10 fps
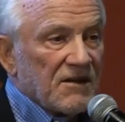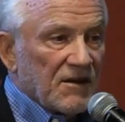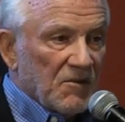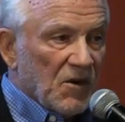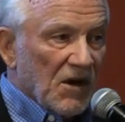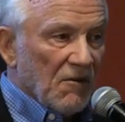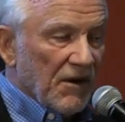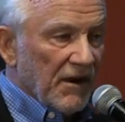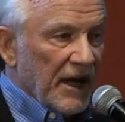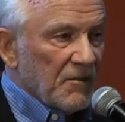so the more
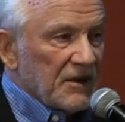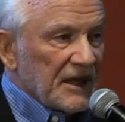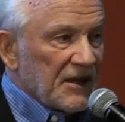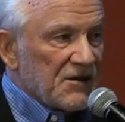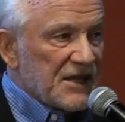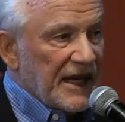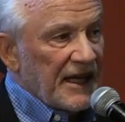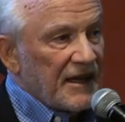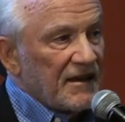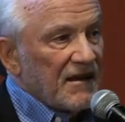we're able to
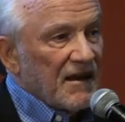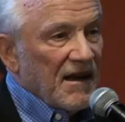understand it